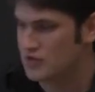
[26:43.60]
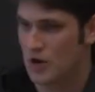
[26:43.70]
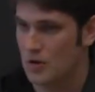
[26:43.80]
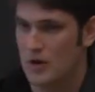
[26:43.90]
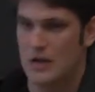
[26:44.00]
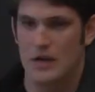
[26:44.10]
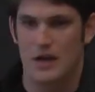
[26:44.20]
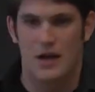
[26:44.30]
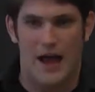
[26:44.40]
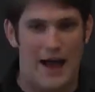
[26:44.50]
So,
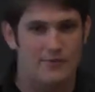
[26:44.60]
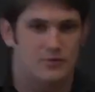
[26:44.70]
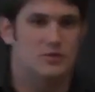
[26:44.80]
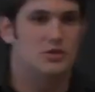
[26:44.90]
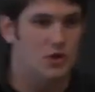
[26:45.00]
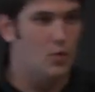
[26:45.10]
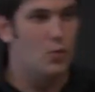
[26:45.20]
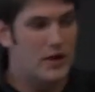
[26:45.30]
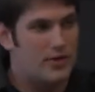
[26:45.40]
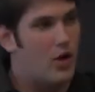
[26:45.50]
after, you know,
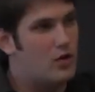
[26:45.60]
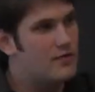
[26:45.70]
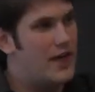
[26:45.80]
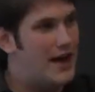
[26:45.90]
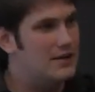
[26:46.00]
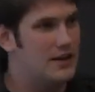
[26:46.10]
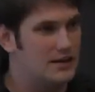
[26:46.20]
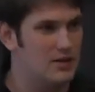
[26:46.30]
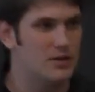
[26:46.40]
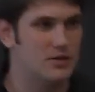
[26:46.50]
with all of that,
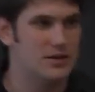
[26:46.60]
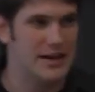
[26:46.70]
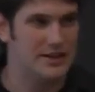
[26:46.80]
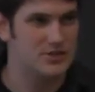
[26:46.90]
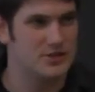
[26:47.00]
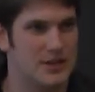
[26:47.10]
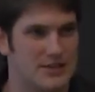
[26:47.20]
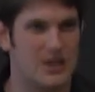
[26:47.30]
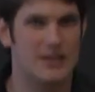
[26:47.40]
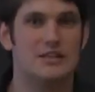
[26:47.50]
like, it's
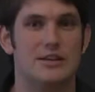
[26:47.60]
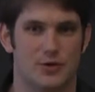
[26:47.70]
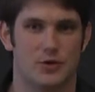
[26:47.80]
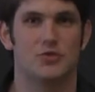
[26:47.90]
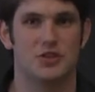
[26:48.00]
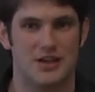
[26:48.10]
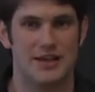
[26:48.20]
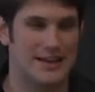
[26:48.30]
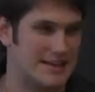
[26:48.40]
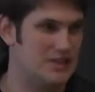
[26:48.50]
kind of difficult to
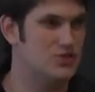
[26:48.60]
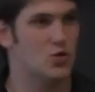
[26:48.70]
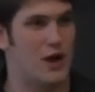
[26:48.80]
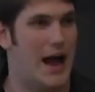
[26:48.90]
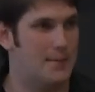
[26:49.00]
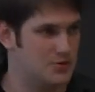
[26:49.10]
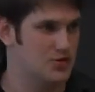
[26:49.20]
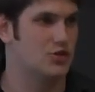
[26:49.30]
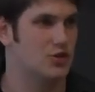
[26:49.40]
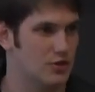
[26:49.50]
say, like, is your app
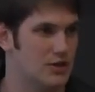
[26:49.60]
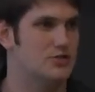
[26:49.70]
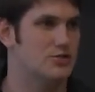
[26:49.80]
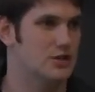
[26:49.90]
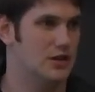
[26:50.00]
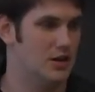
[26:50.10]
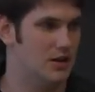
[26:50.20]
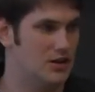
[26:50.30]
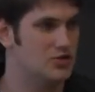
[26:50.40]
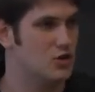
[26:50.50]
secure? Is
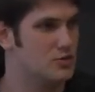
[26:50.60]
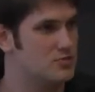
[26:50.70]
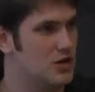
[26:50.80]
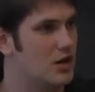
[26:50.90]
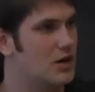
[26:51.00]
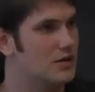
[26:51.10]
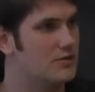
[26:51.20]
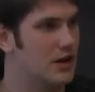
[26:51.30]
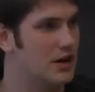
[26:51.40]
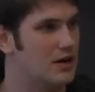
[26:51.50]
in terms
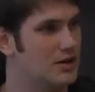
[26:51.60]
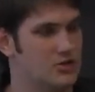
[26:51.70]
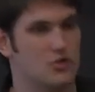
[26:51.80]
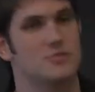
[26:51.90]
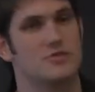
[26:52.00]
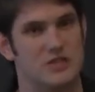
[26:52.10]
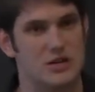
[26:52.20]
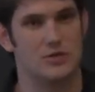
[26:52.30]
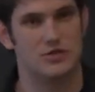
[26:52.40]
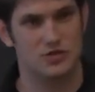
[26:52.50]
of
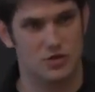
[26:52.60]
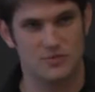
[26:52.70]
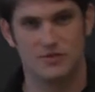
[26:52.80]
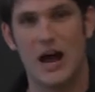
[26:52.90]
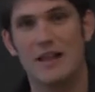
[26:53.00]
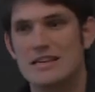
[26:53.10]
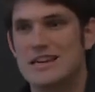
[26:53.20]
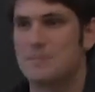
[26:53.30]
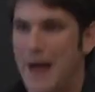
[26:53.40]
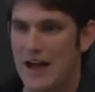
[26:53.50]
secrets, in terms of not
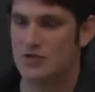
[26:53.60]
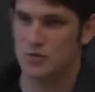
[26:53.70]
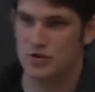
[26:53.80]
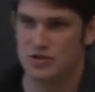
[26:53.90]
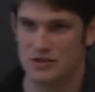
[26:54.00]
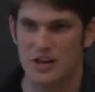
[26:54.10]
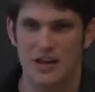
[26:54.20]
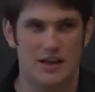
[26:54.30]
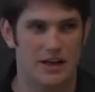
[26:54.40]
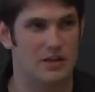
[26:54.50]
leaking passwords and
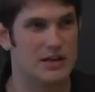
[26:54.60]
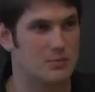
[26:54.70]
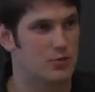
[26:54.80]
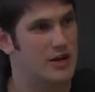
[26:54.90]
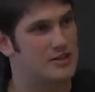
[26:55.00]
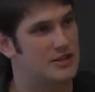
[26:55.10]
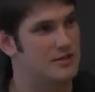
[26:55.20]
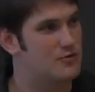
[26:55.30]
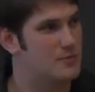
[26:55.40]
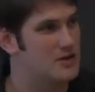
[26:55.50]
leaking protected
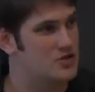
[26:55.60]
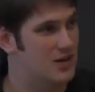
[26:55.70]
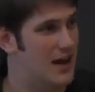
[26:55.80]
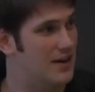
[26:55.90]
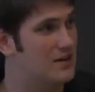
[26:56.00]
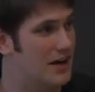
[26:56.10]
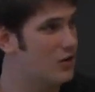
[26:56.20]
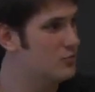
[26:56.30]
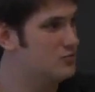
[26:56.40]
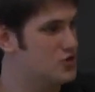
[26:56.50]
information. And I
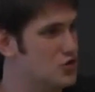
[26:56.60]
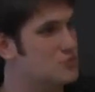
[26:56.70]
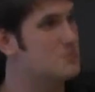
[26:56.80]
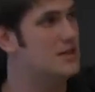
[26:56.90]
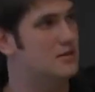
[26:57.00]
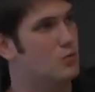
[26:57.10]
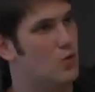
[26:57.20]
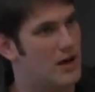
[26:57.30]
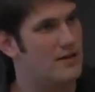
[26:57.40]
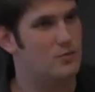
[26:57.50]
don't just mean
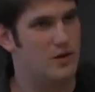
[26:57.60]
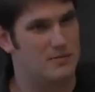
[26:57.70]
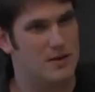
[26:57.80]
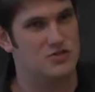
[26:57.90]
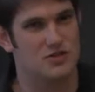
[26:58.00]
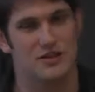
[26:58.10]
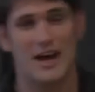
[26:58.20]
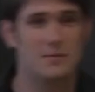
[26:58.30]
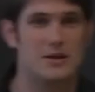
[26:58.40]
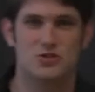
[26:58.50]
what I mentioned, the
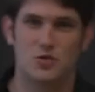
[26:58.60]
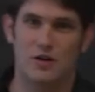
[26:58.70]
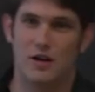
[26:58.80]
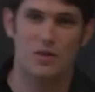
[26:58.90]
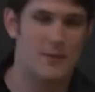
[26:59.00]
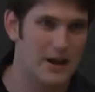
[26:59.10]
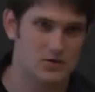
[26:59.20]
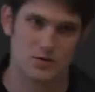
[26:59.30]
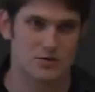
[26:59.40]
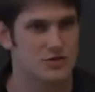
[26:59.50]
database URL, the
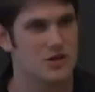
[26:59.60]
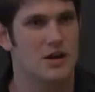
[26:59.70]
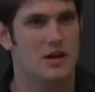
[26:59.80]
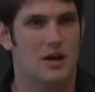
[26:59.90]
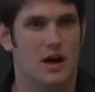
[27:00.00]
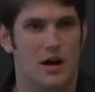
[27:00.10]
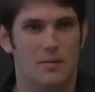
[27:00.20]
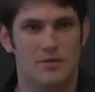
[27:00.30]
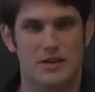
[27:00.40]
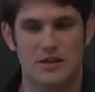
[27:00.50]
passwords,
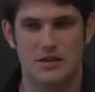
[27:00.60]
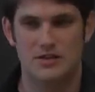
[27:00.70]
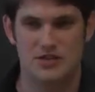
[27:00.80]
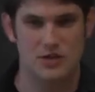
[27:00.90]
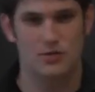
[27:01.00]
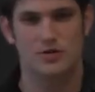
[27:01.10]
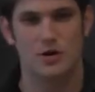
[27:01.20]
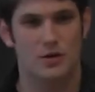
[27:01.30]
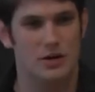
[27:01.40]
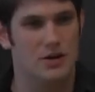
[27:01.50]
the secret
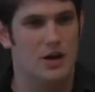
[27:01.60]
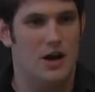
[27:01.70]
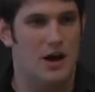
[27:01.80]
token.